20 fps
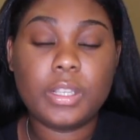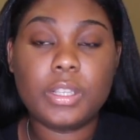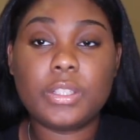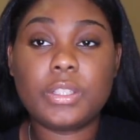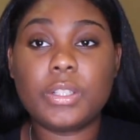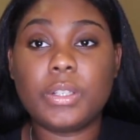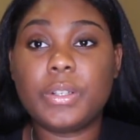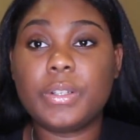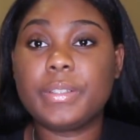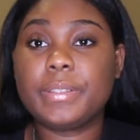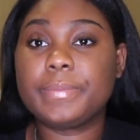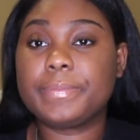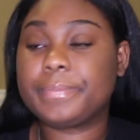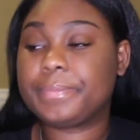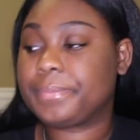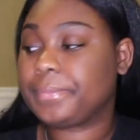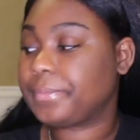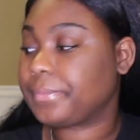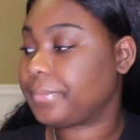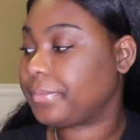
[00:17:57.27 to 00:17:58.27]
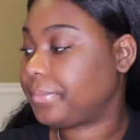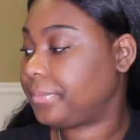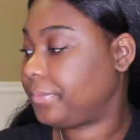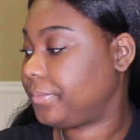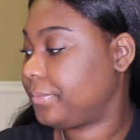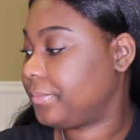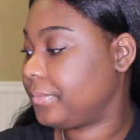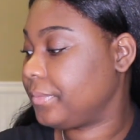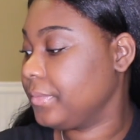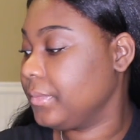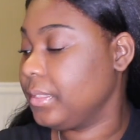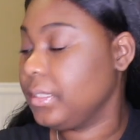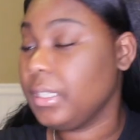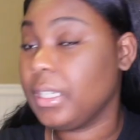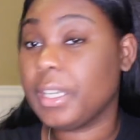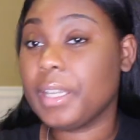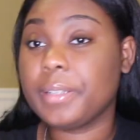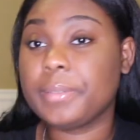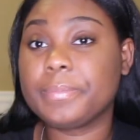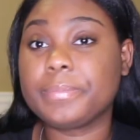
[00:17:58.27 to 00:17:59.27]
So,
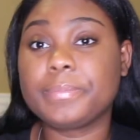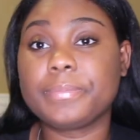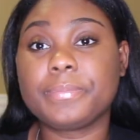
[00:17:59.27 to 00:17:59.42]
yeah.